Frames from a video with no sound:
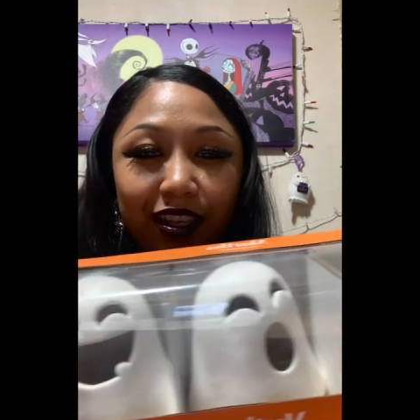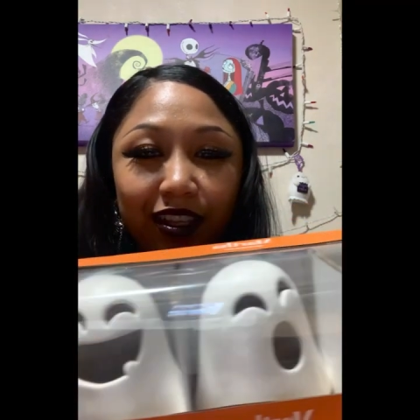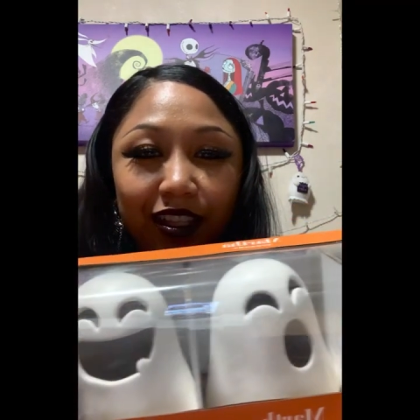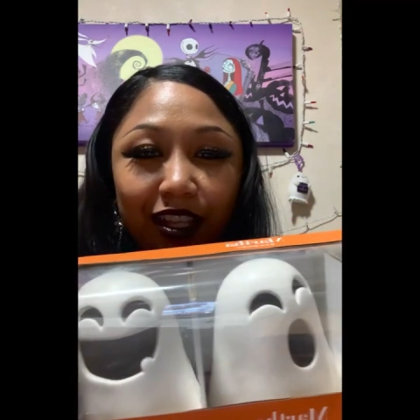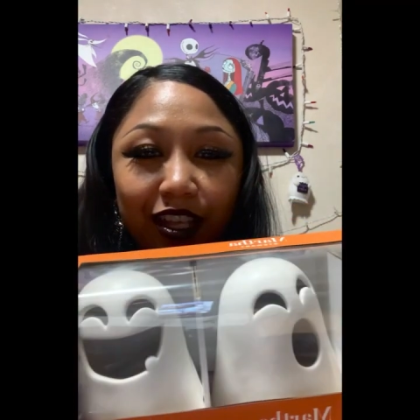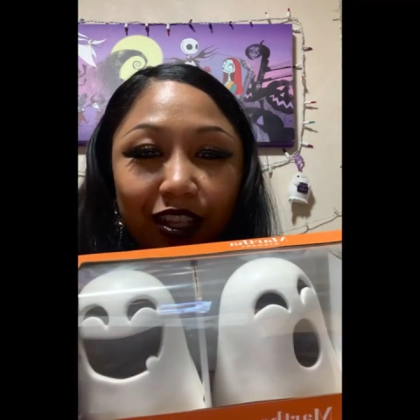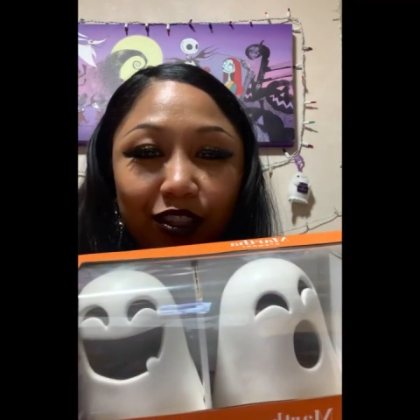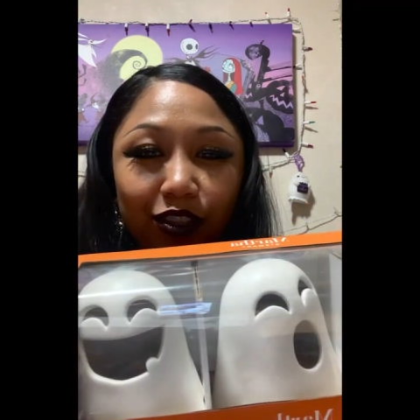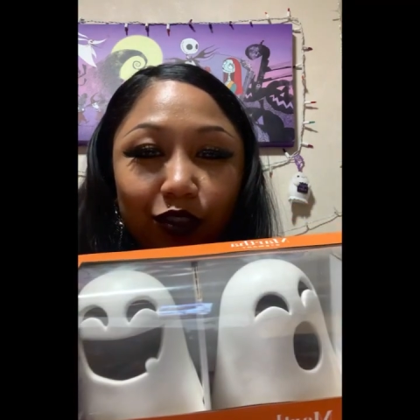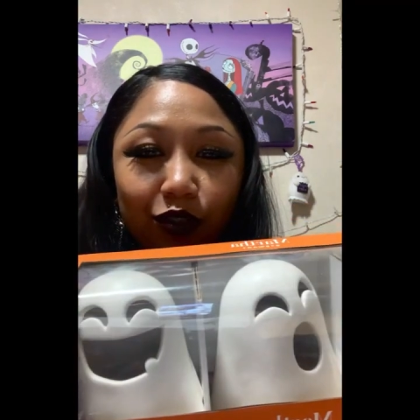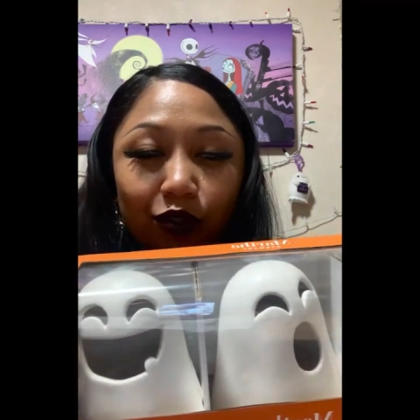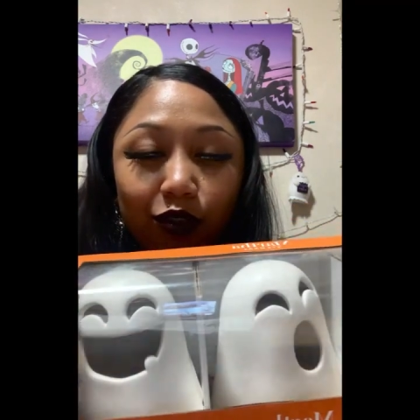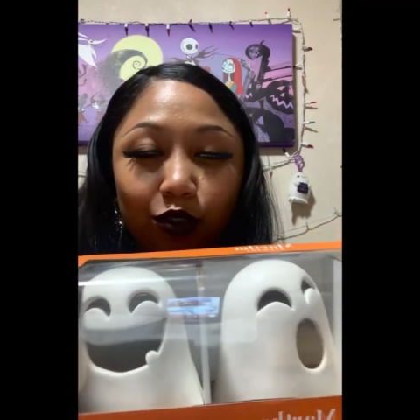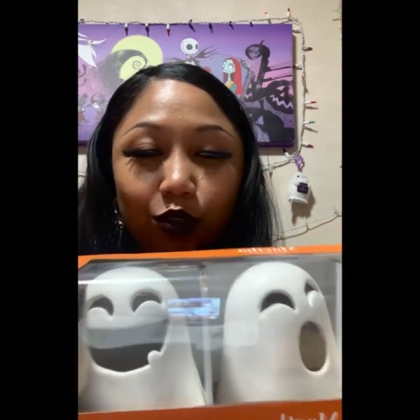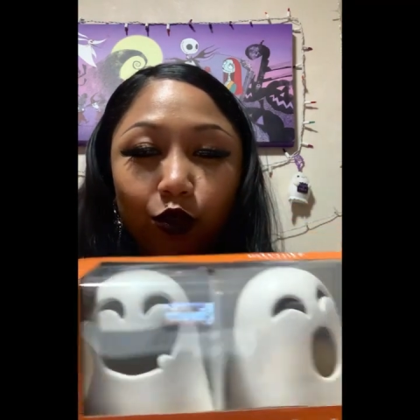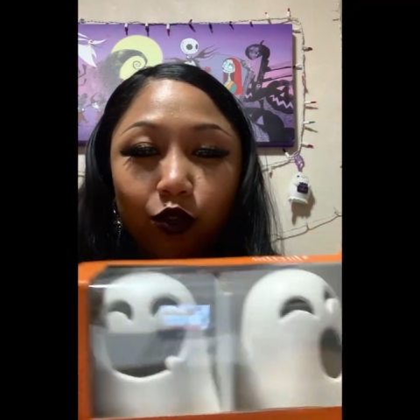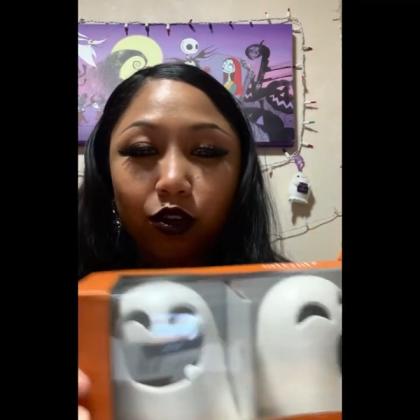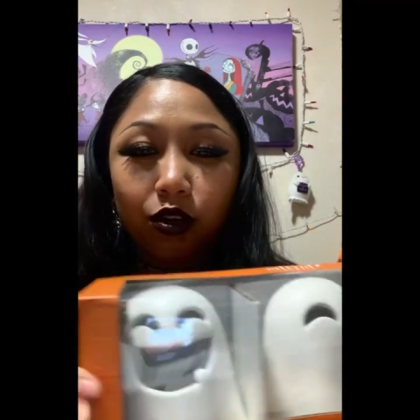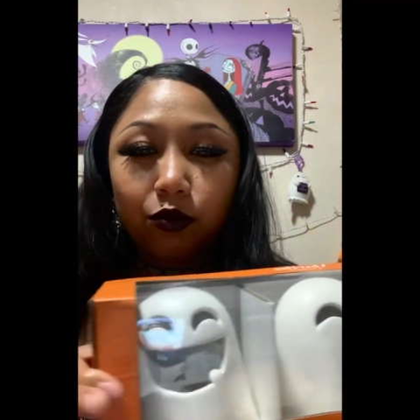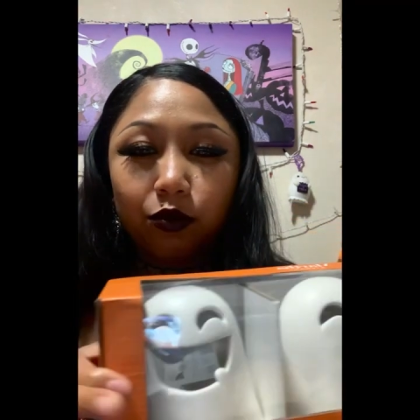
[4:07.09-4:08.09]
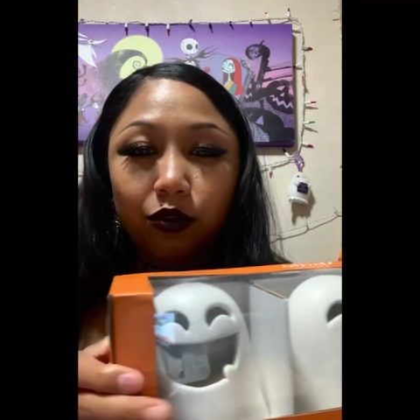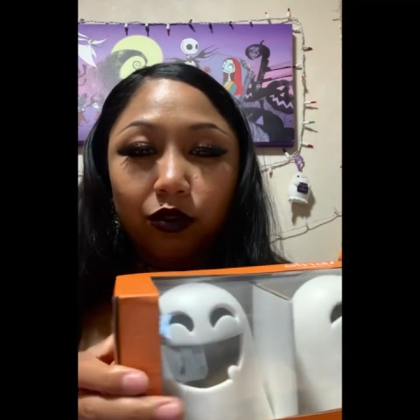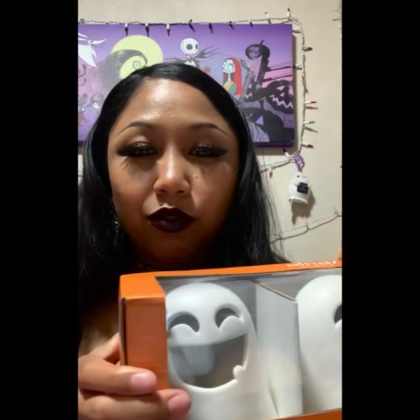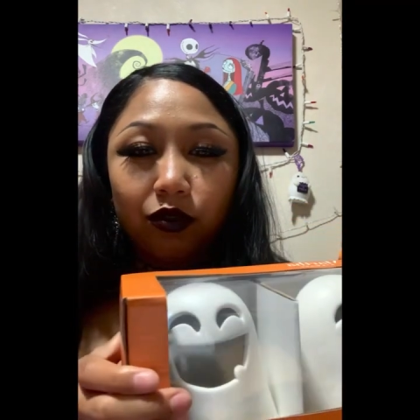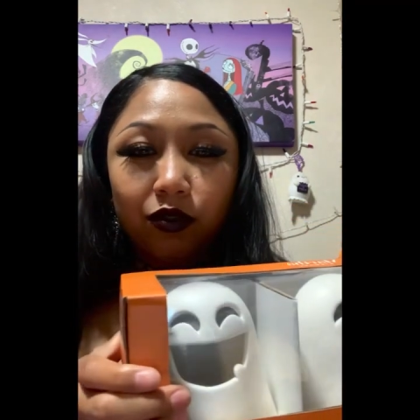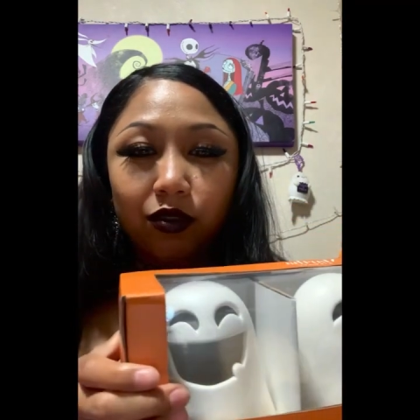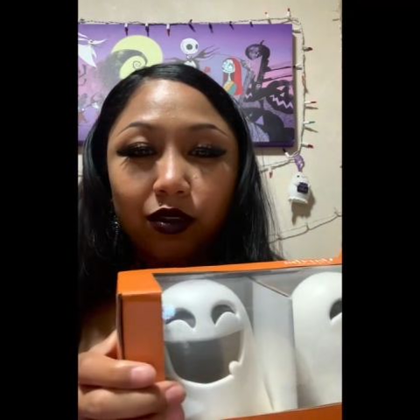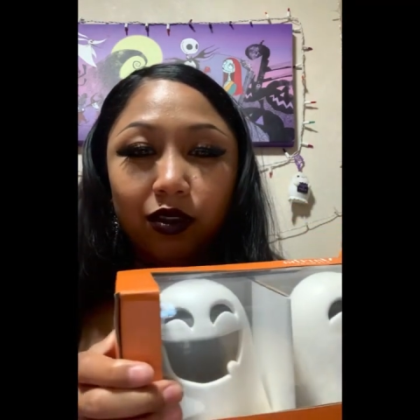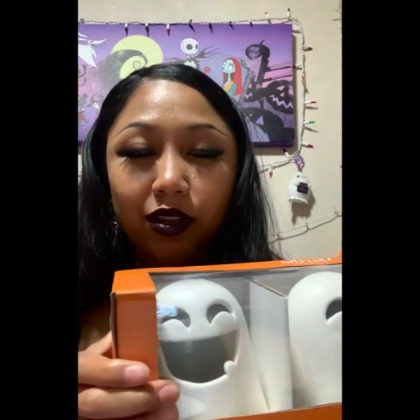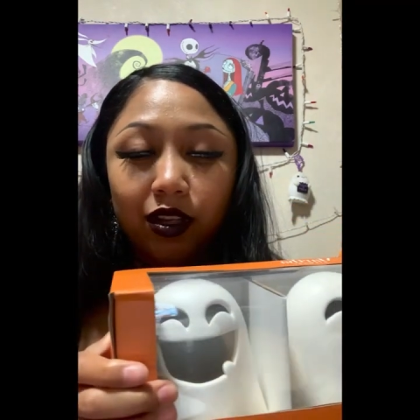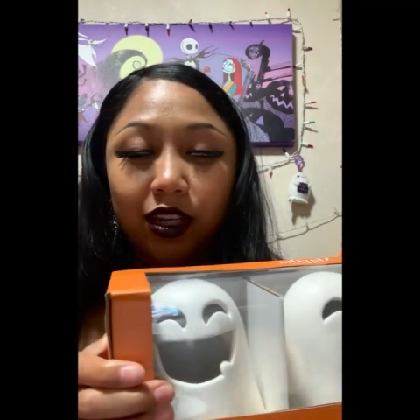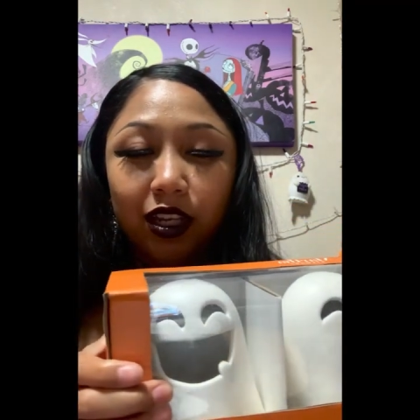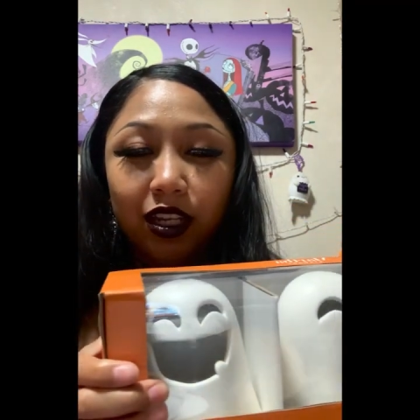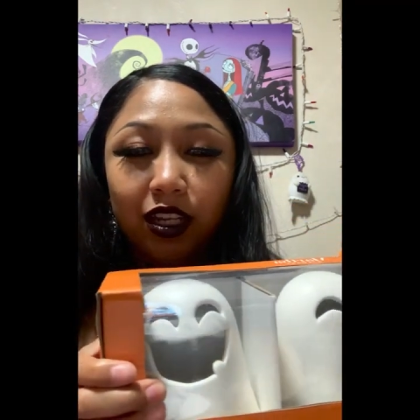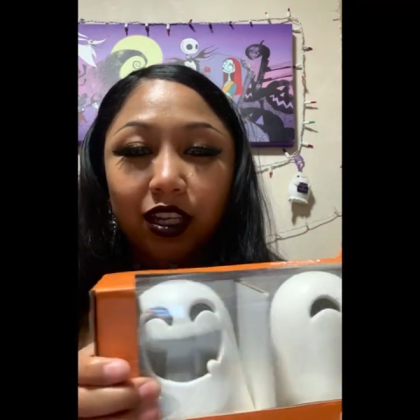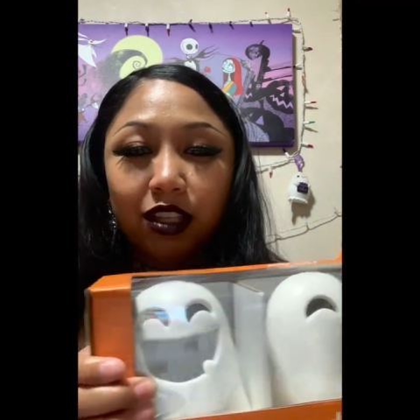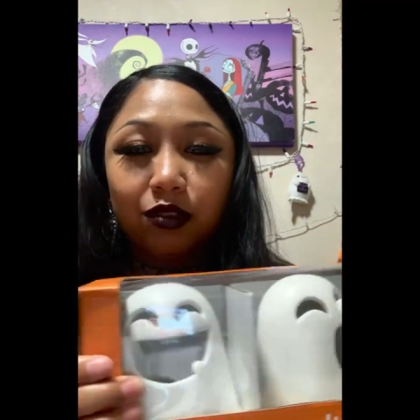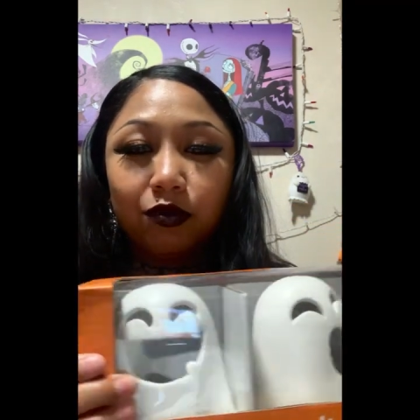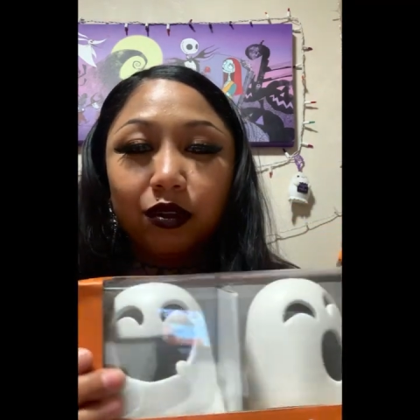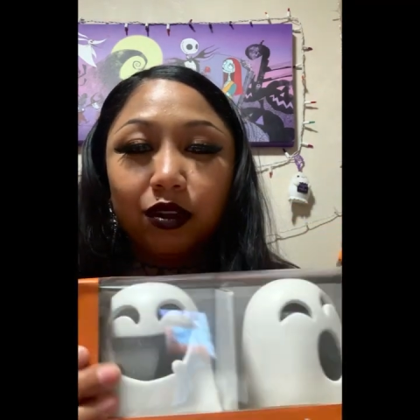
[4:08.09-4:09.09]
they're so adorable look at
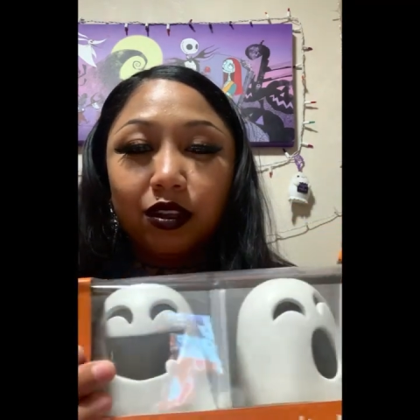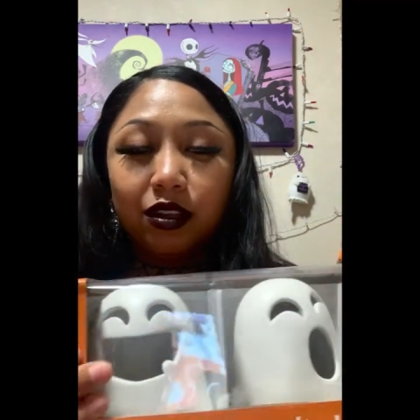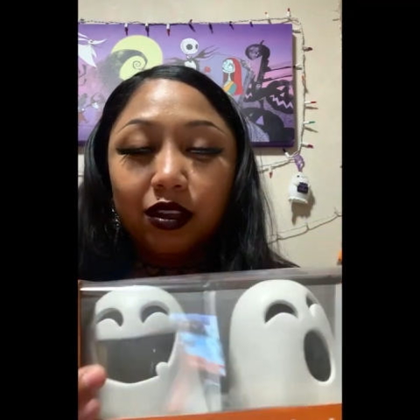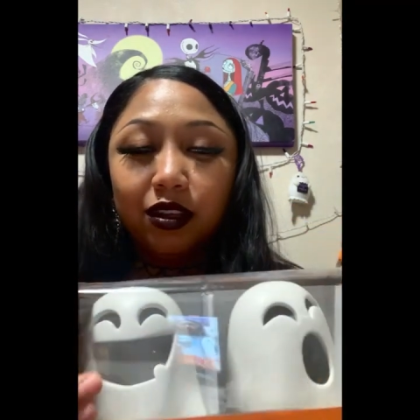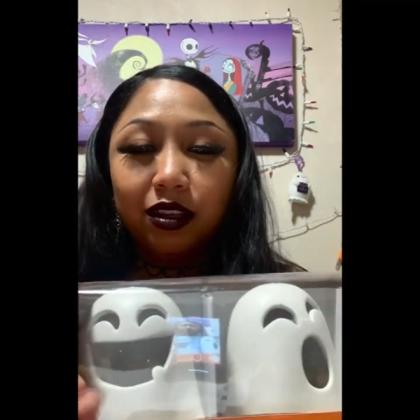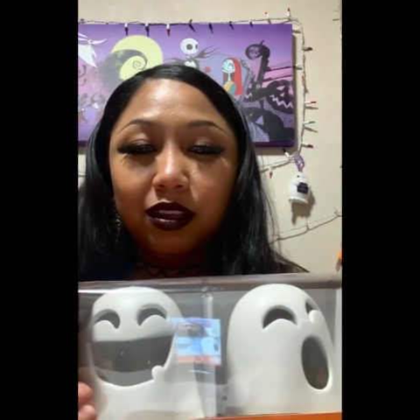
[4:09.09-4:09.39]
this one